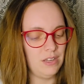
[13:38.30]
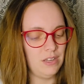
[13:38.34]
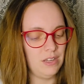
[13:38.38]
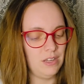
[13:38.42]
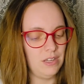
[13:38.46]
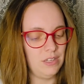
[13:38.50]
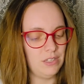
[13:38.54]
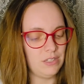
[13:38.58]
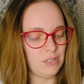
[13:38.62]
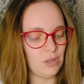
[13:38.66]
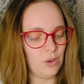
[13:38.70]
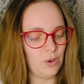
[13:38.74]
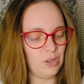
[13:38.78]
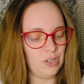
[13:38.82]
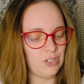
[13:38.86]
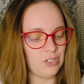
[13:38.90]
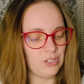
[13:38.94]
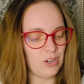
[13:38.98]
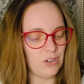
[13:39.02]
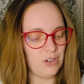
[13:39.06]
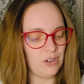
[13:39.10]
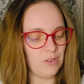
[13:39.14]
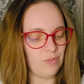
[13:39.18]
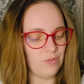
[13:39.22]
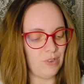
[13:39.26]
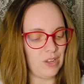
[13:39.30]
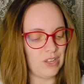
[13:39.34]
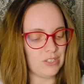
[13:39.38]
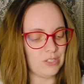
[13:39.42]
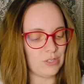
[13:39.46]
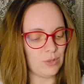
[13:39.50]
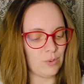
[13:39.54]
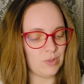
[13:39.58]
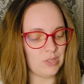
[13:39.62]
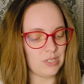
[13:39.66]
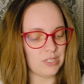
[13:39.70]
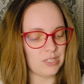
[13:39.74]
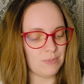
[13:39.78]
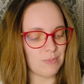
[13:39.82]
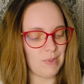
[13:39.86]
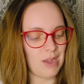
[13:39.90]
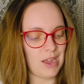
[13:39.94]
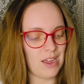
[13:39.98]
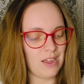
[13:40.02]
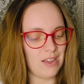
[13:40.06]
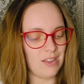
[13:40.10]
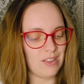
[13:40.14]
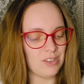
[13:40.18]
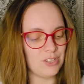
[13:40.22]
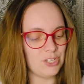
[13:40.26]
Tony turned and faced her with a
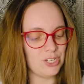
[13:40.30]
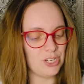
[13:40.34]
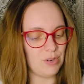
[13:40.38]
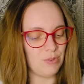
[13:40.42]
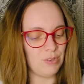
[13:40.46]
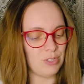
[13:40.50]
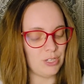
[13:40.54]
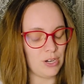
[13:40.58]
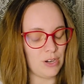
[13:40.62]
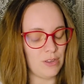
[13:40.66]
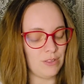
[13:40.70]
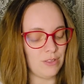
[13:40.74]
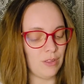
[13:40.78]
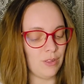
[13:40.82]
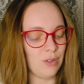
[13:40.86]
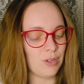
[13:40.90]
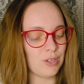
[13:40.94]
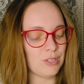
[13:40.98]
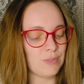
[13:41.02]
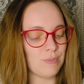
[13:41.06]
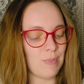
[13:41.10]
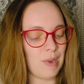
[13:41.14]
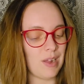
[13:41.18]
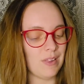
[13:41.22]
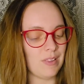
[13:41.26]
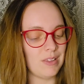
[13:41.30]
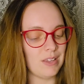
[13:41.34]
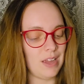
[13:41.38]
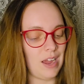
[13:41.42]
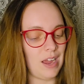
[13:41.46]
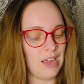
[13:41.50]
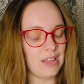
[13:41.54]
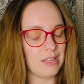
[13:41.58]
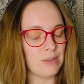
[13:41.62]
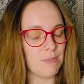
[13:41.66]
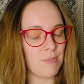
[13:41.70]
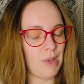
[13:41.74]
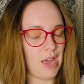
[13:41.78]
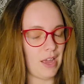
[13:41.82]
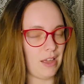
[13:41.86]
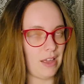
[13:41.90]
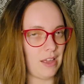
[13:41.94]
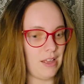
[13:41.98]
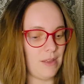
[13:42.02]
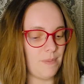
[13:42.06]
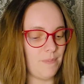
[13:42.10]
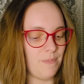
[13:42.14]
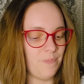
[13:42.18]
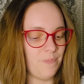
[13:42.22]
smile as she returned the look, smiling kindly back at him.